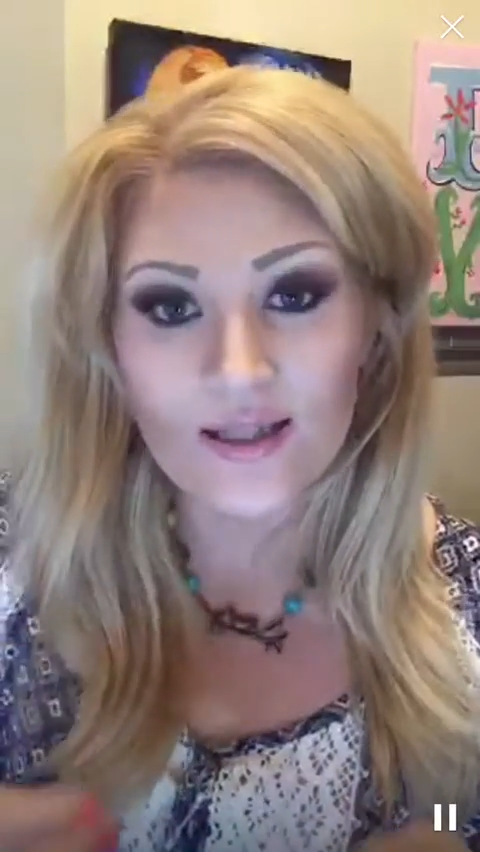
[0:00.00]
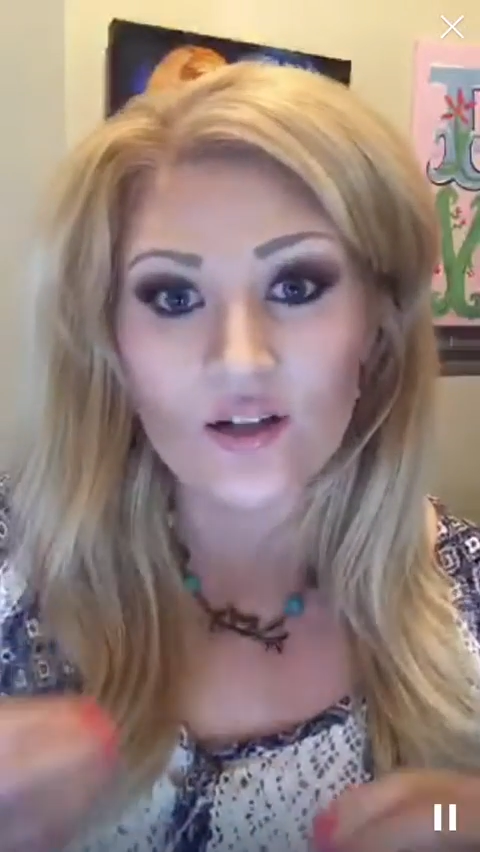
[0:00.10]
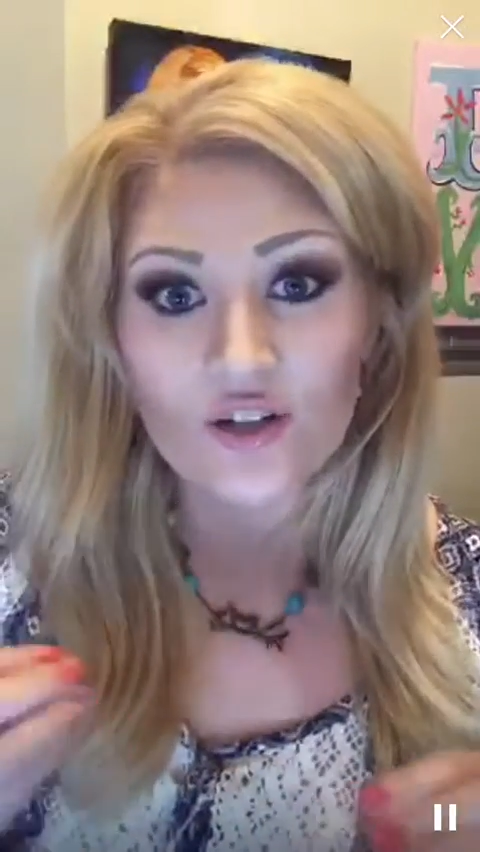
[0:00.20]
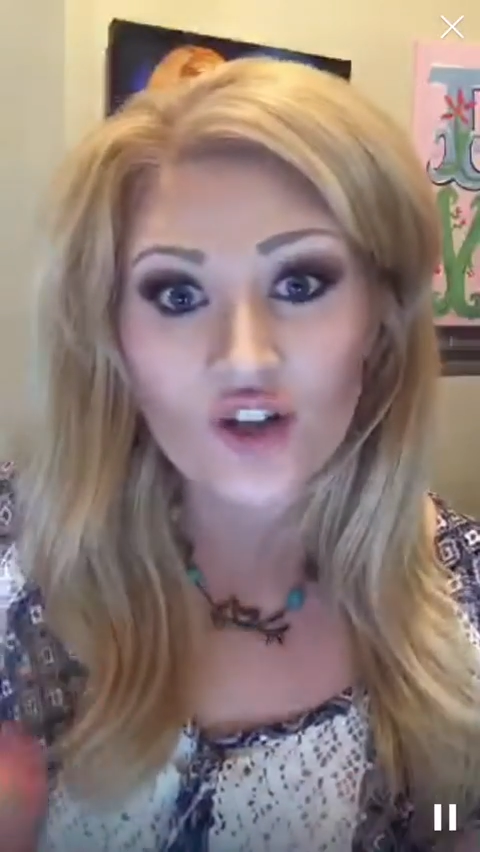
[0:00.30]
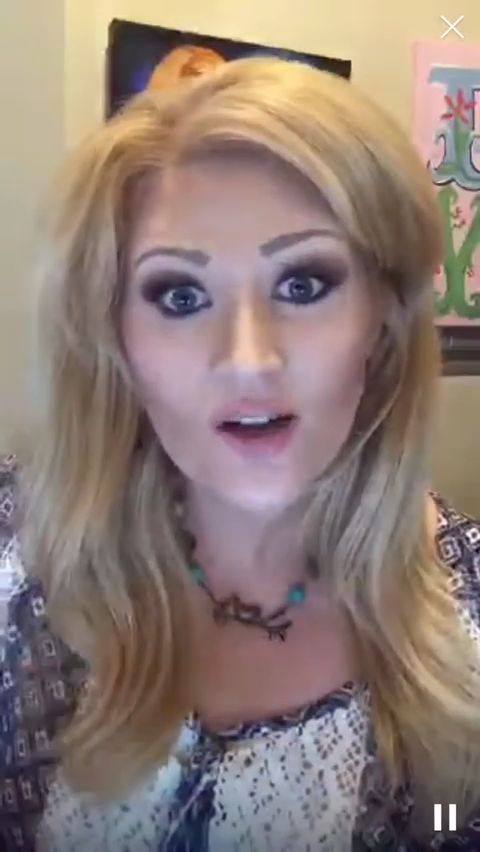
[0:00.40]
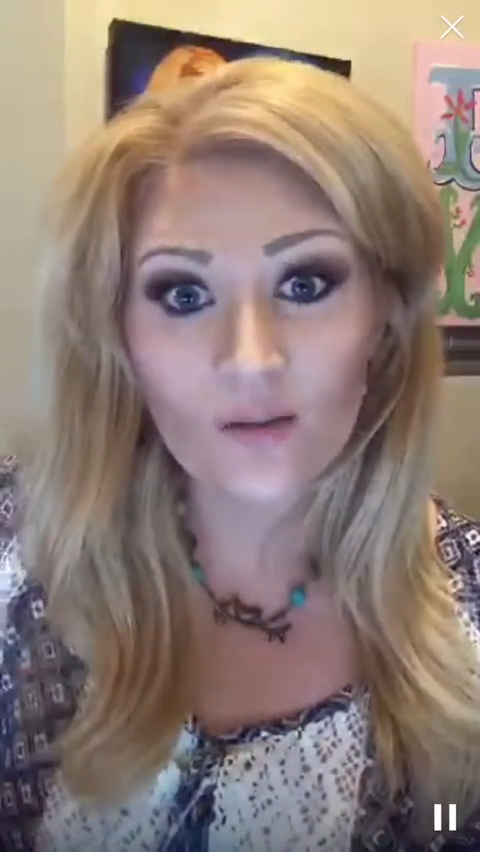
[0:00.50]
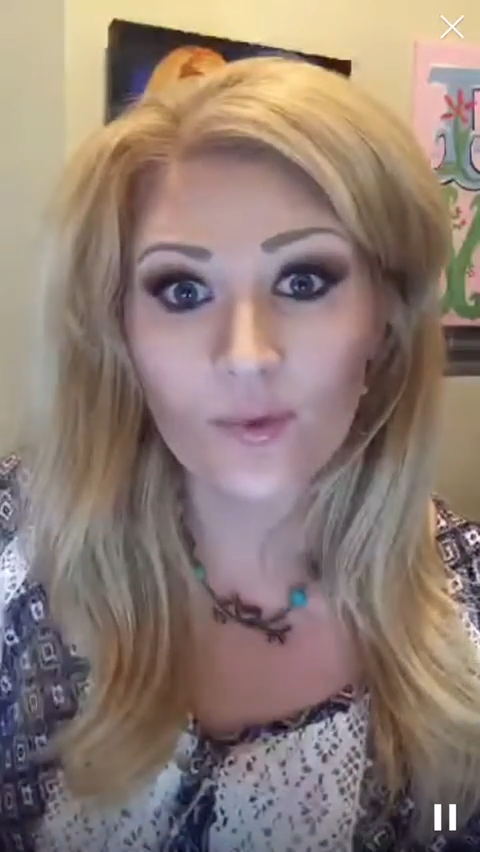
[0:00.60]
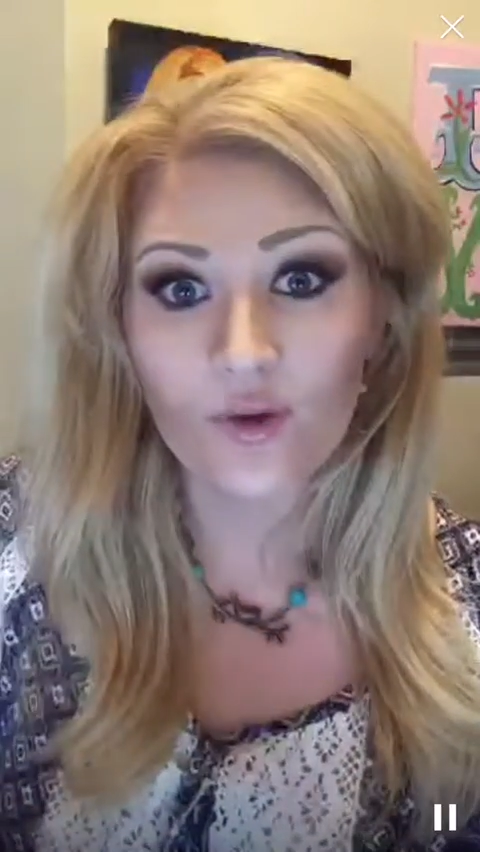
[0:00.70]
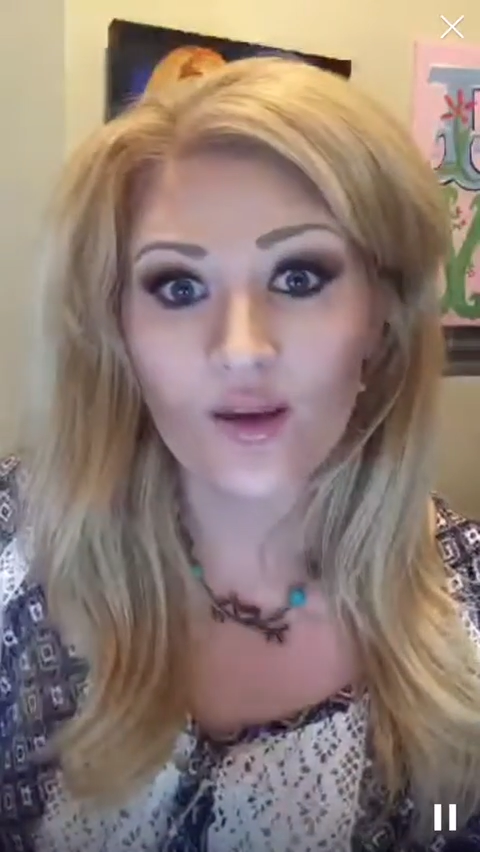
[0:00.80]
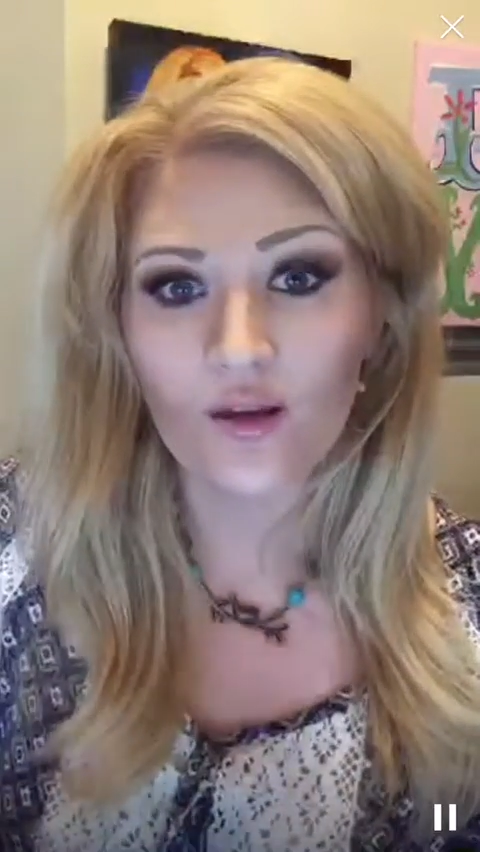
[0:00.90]
energetic
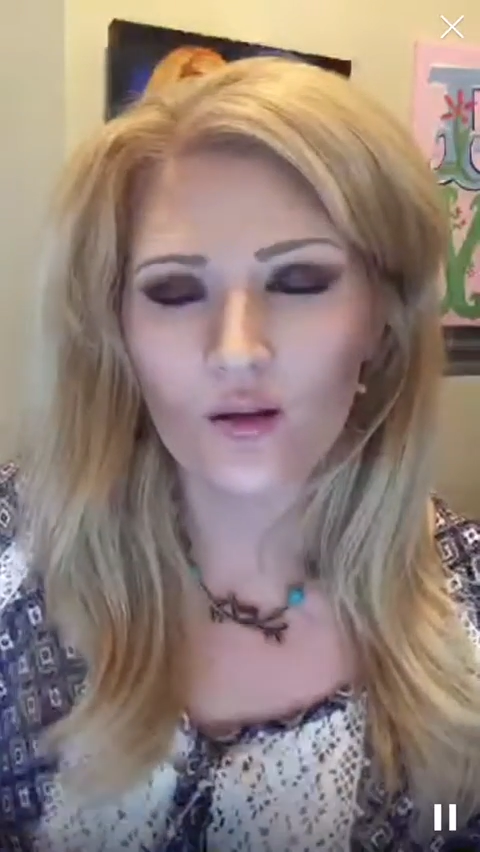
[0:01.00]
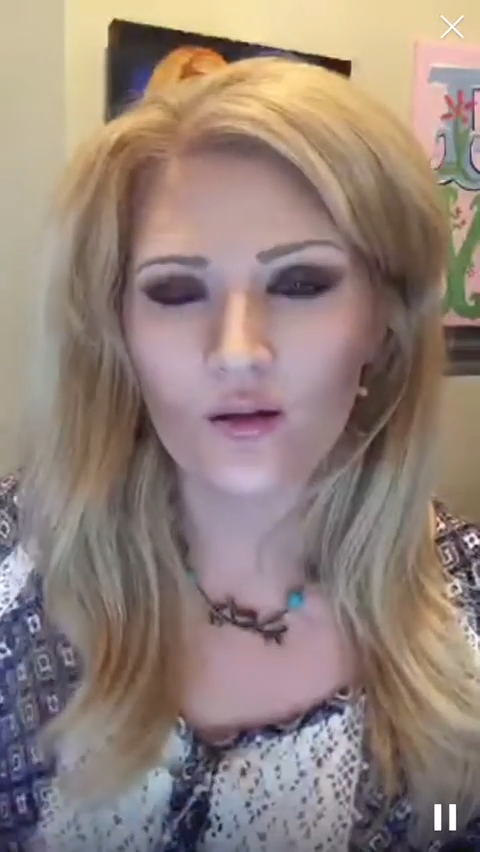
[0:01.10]
music.